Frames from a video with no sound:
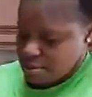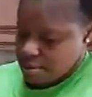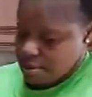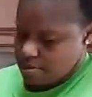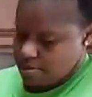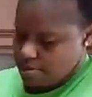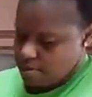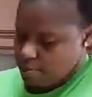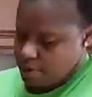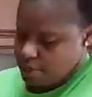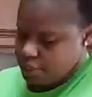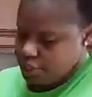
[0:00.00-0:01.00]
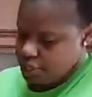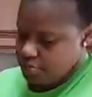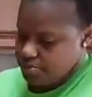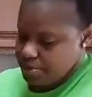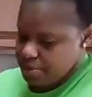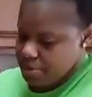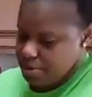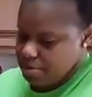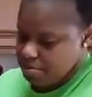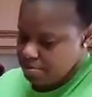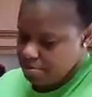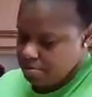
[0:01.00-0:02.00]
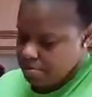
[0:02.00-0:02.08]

Yeah, and we're gonna shape them.